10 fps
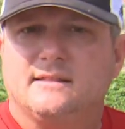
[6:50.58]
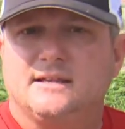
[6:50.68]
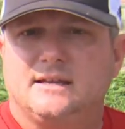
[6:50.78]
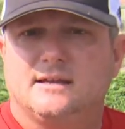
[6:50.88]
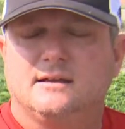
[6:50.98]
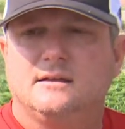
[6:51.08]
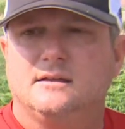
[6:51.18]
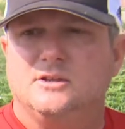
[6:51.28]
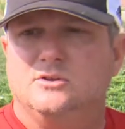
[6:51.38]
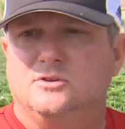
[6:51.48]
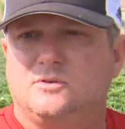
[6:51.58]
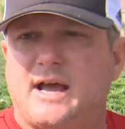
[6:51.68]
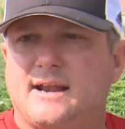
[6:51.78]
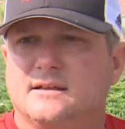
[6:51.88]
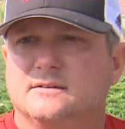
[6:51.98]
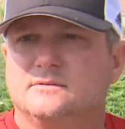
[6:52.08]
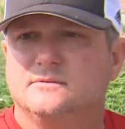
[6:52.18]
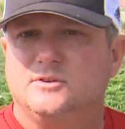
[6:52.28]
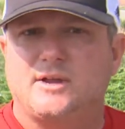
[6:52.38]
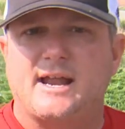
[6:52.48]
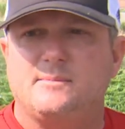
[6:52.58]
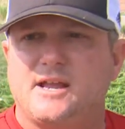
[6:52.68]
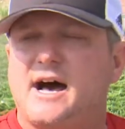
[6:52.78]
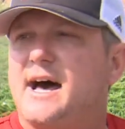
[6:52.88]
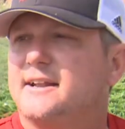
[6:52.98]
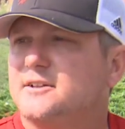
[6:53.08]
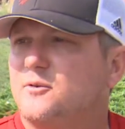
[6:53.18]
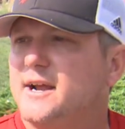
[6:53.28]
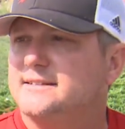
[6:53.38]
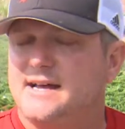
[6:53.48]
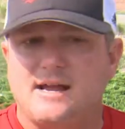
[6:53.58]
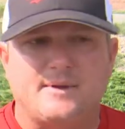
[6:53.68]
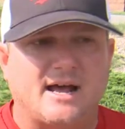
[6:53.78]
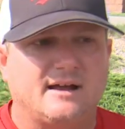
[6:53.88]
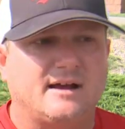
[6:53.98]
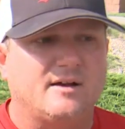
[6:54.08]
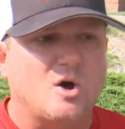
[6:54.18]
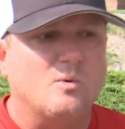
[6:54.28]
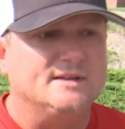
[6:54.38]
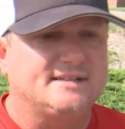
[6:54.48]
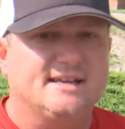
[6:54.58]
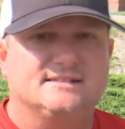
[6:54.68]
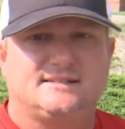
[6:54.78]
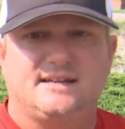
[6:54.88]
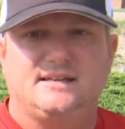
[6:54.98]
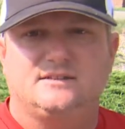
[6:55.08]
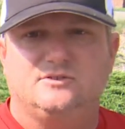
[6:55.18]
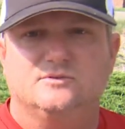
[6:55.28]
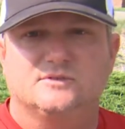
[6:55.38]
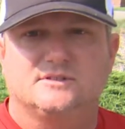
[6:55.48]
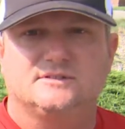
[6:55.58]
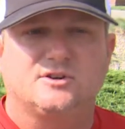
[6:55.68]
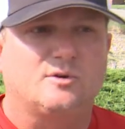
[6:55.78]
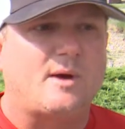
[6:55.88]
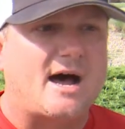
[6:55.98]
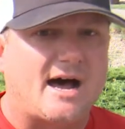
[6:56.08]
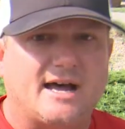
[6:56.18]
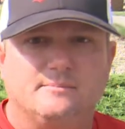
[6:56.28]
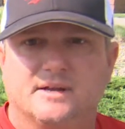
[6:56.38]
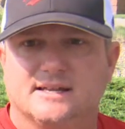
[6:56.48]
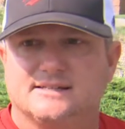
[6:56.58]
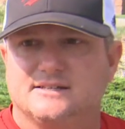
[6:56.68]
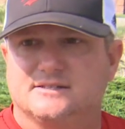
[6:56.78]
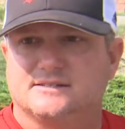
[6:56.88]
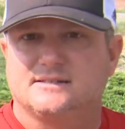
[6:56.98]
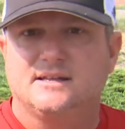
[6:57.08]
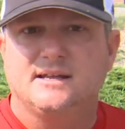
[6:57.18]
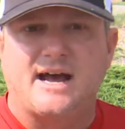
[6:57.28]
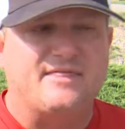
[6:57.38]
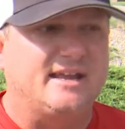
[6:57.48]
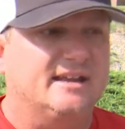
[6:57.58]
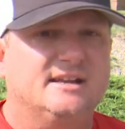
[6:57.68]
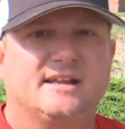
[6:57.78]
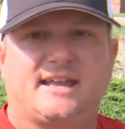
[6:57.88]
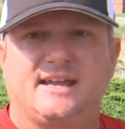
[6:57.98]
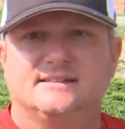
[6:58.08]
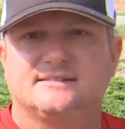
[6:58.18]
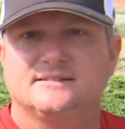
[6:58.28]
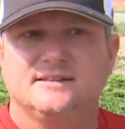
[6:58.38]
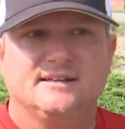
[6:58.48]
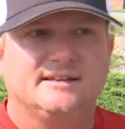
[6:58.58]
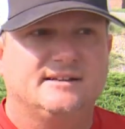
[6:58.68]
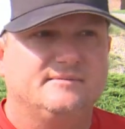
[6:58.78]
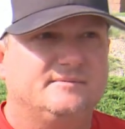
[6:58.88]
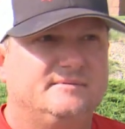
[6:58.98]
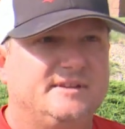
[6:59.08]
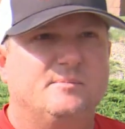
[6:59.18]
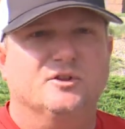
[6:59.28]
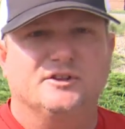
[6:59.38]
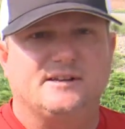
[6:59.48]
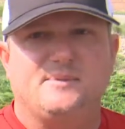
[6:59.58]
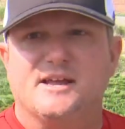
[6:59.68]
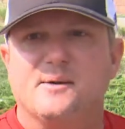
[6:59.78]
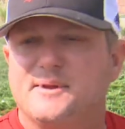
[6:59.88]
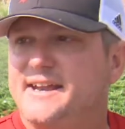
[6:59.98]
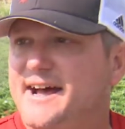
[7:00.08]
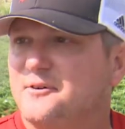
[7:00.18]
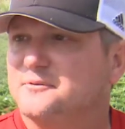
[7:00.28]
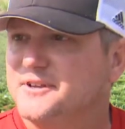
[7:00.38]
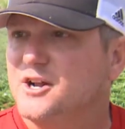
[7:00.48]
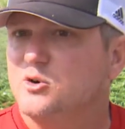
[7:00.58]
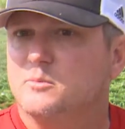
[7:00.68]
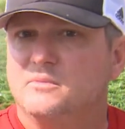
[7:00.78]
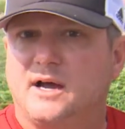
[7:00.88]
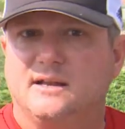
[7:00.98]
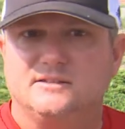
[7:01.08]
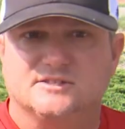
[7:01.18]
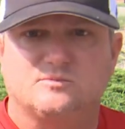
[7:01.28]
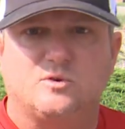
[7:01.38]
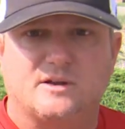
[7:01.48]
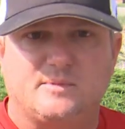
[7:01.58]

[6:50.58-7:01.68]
Yeah, I think you gotta be hot at the right time. And I always hesitate to use the term hot because I think it indicates the ability to be up and down. You know, I just want to